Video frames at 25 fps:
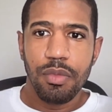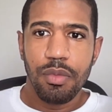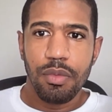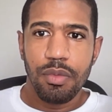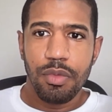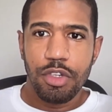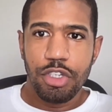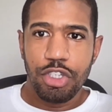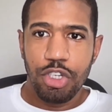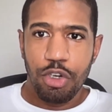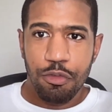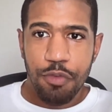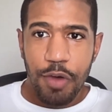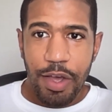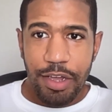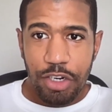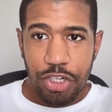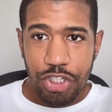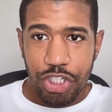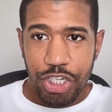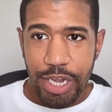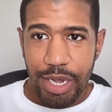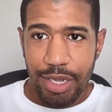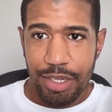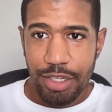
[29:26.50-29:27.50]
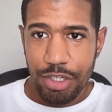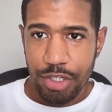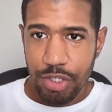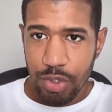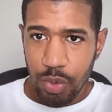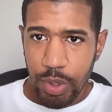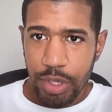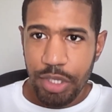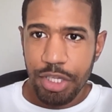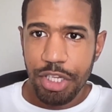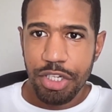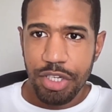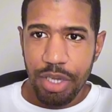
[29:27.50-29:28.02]
So, final checklist.
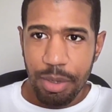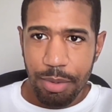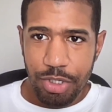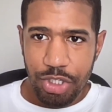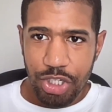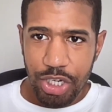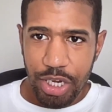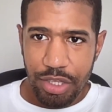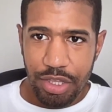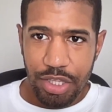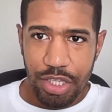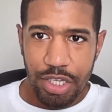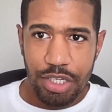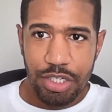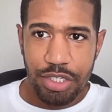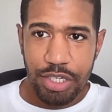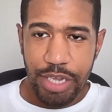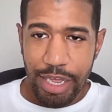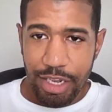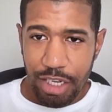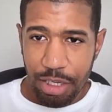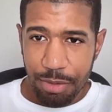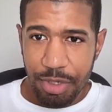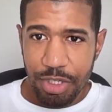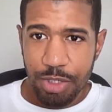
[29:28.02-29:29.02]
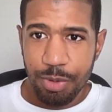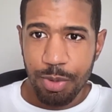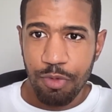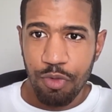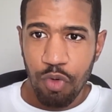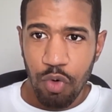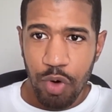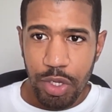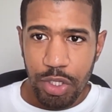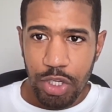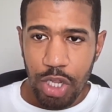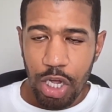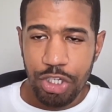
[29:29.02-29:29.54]
Quickly double check these elements before
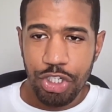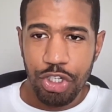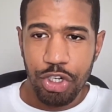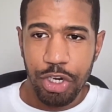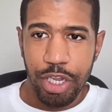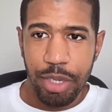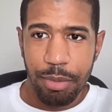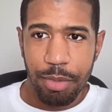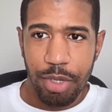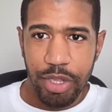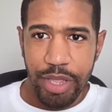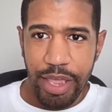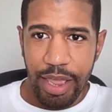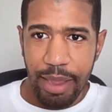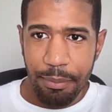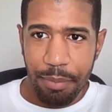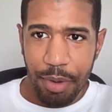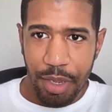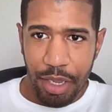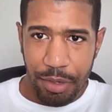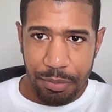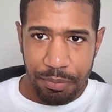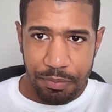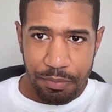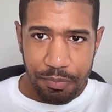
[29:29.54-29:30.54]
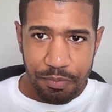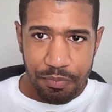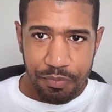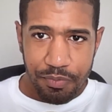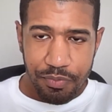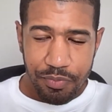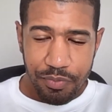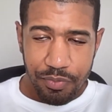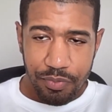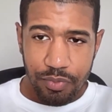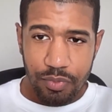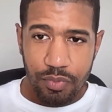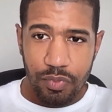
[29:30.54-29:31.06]
you launch your email campaign.
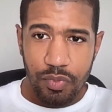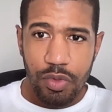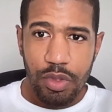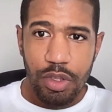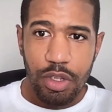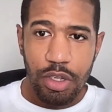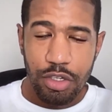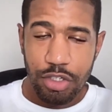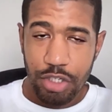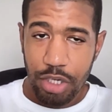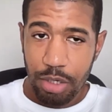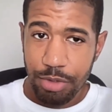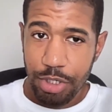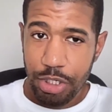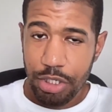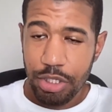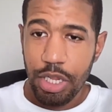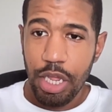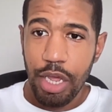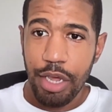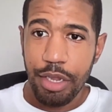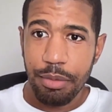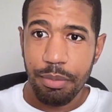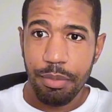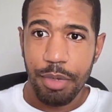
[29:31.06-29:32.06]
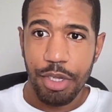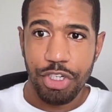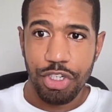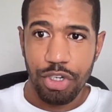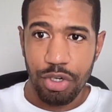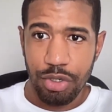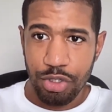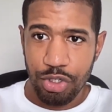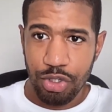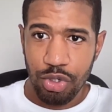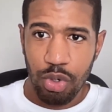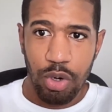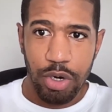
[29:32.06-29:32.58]
Subject line, make sure
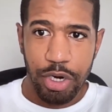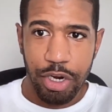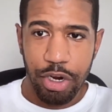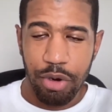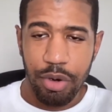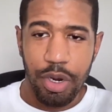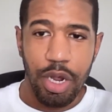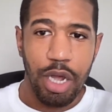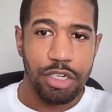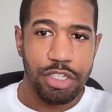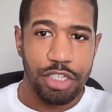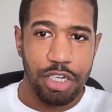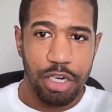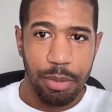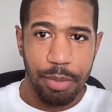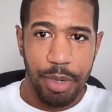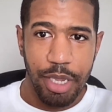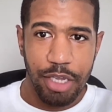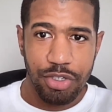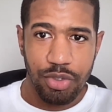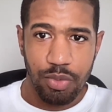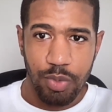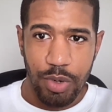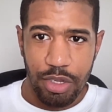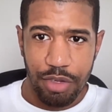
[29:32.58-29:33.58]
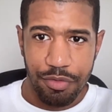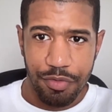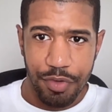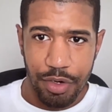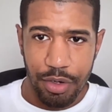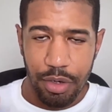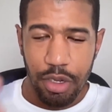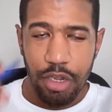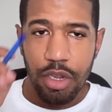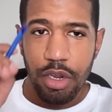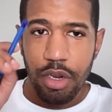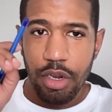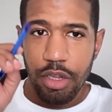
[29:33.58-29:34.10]
it's short, curiosity-based, relevant.
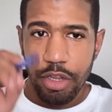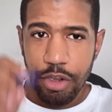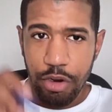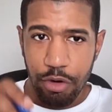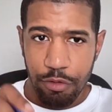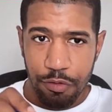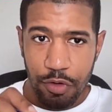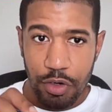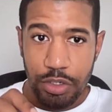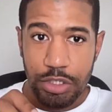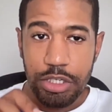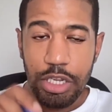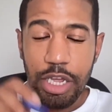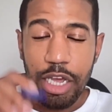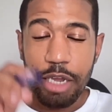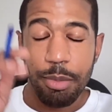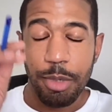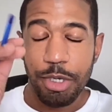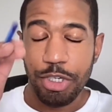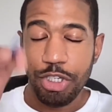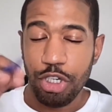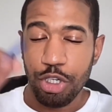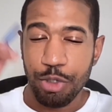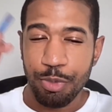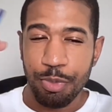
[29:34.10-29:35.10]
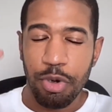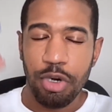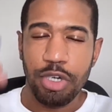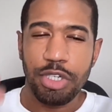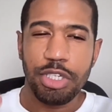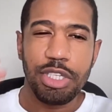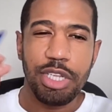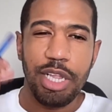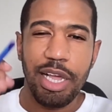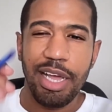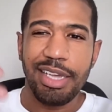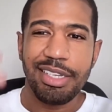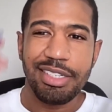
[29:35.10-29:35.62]
Your first line, make sure it's
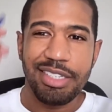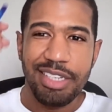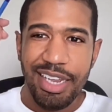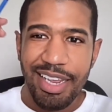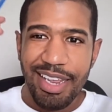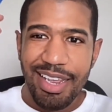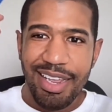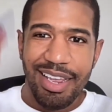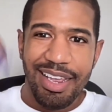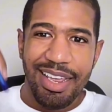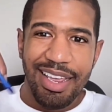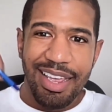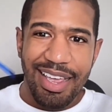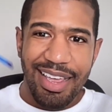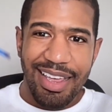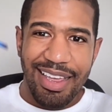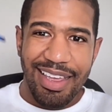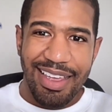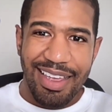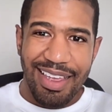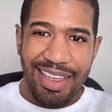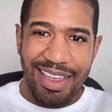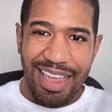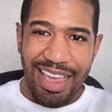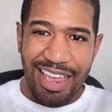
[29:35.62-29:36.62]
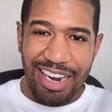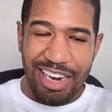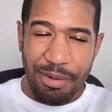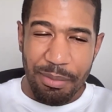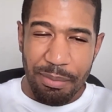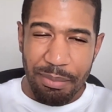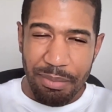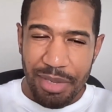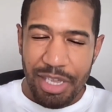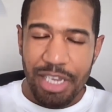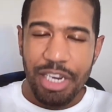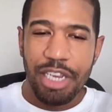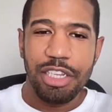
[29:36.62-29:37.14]
personalized and
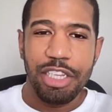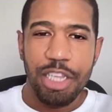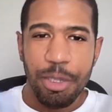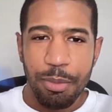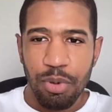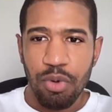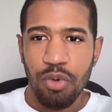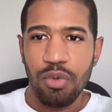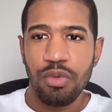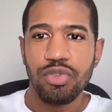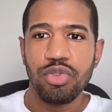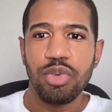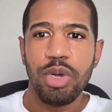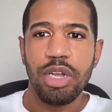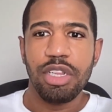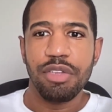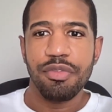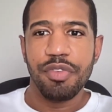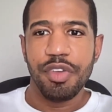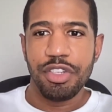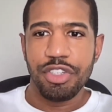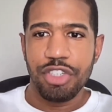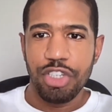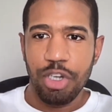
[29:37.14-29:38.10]
immediately proves relevance.